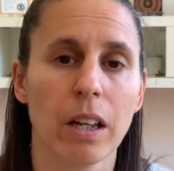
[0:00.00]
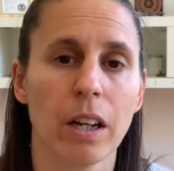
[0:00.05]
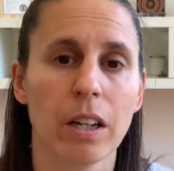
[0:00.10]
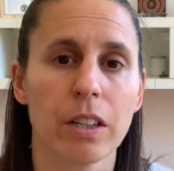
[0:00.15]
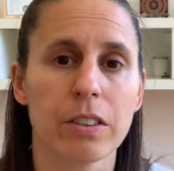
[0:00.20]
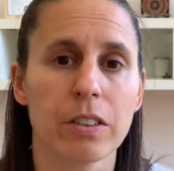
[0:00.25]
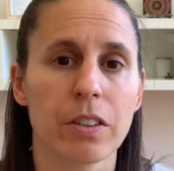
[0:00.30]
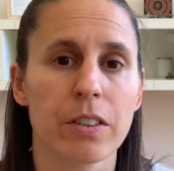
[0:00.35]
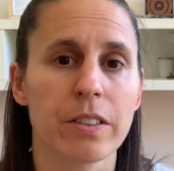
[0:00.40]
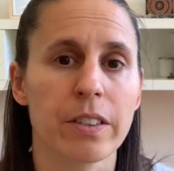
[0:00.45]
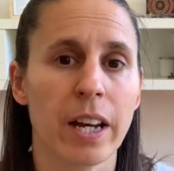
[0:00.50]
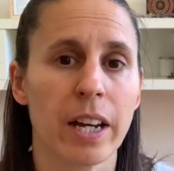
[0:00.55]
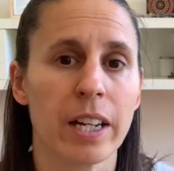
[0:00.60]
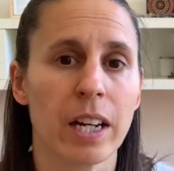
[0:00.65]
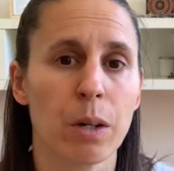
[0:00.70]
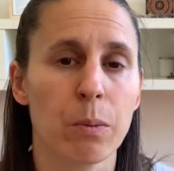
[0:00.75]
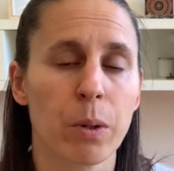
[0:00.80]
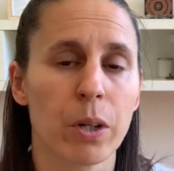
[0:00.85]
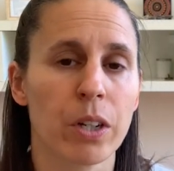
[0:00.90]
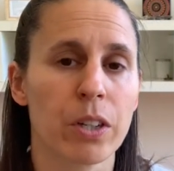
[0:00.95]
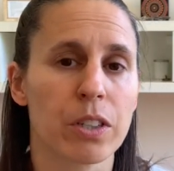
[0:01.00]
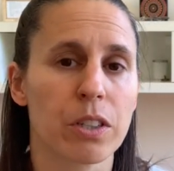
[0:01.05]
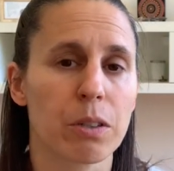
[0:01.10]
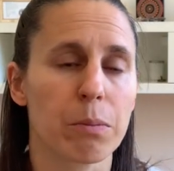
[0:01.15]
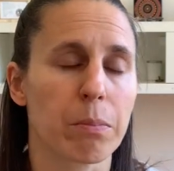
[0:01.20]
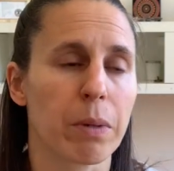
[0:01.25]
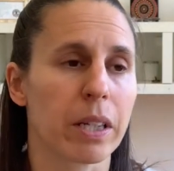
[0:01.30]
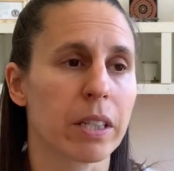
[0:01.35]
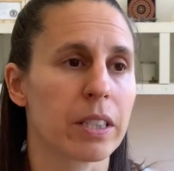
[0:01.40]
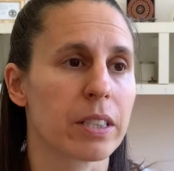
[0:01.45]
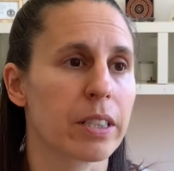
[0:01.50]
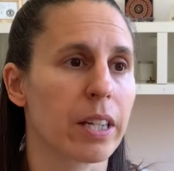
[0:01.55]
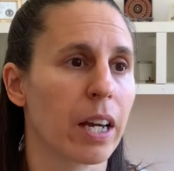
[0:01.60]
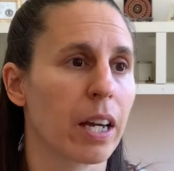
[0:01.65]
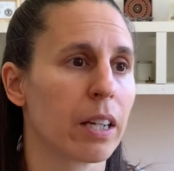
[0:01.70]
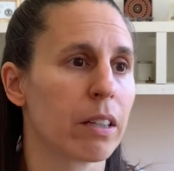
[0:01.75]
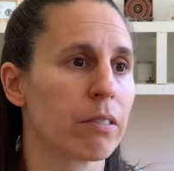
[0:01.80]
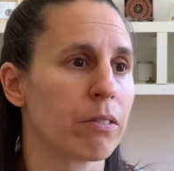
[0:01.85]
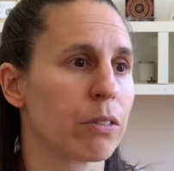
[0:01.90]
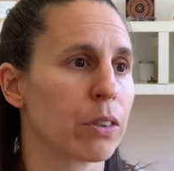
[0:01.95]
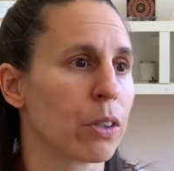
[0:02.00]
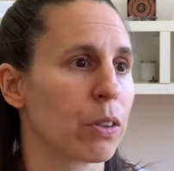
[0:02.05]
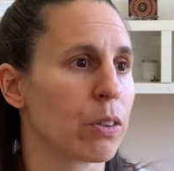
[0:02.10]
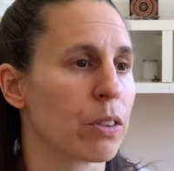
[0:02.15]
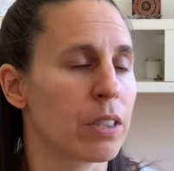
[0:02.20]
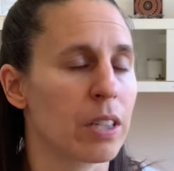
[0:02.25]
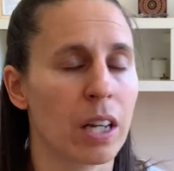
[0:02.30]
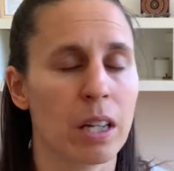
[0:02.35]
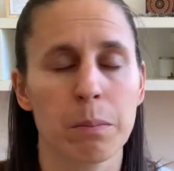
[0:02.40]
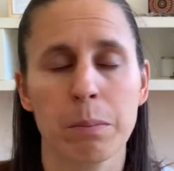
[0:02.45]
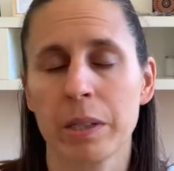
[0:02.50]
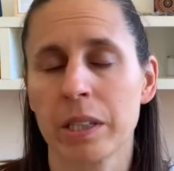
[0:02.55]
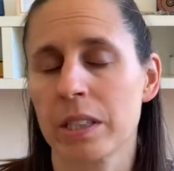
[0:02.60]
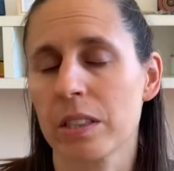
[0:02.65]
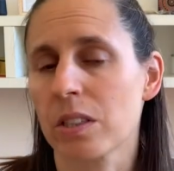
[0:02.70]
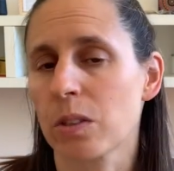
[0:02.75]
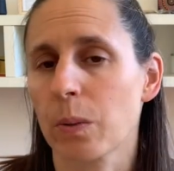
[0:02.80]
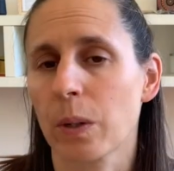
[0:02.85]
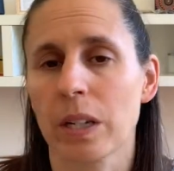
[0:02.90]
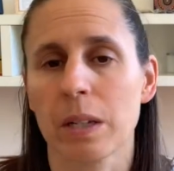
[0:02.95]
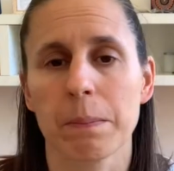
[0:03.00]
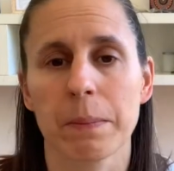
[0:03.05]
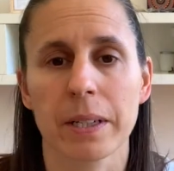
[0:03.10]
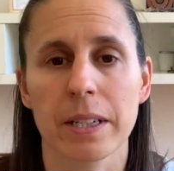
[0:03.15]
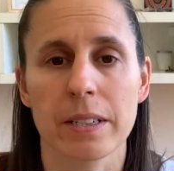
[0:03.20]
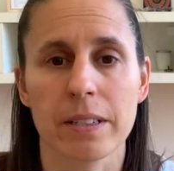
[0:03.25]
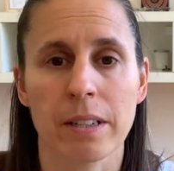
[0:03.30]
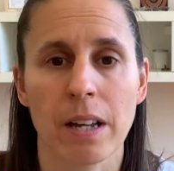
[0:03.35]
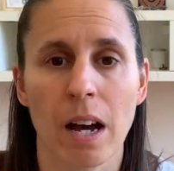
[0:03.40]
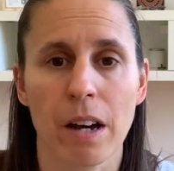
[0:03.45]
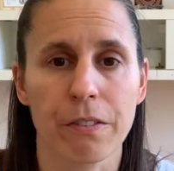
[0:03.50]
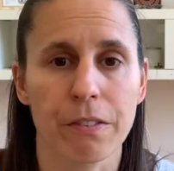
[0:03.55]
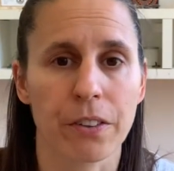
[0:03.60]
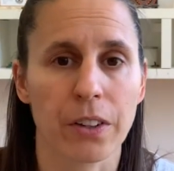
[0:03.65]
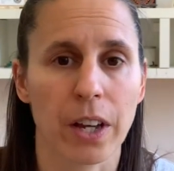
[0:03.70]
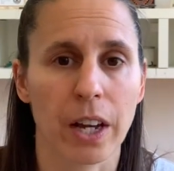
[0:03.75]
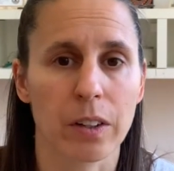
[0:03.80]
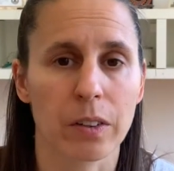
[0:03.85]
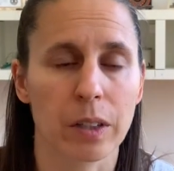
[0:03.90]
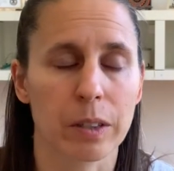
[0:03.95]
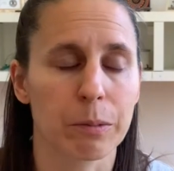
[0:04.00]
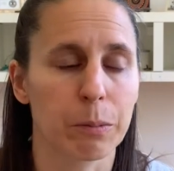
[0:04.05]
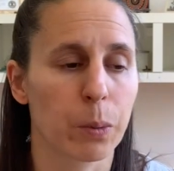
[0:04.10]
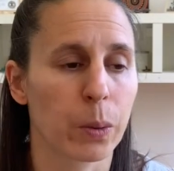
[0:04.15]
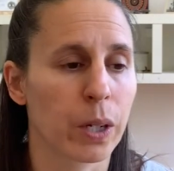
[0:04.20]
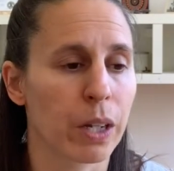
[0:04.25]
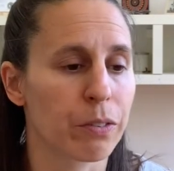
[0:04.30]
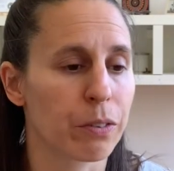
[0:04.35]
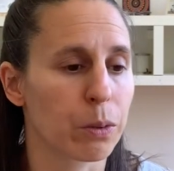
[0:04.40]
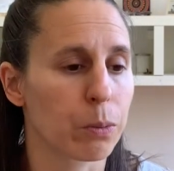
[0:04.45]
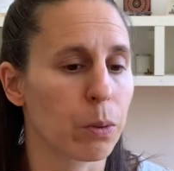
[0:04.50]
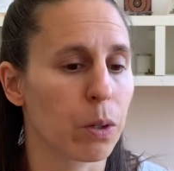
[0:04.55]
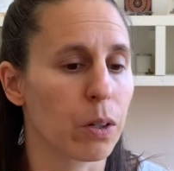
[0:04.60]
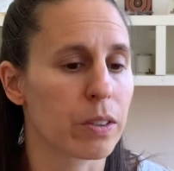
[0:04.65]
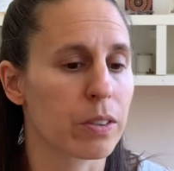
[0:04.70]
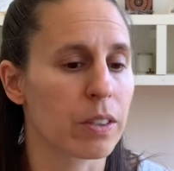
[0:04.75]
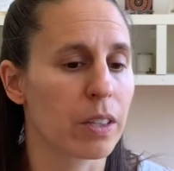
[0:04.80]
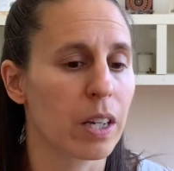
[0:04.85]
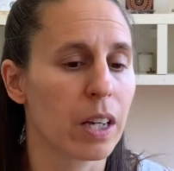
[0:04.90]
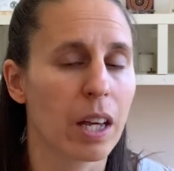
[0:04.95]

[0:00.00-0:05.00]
So say I wanted to meditate, you know, 10 minutes, 20 minutes, half an hour, whatever it was.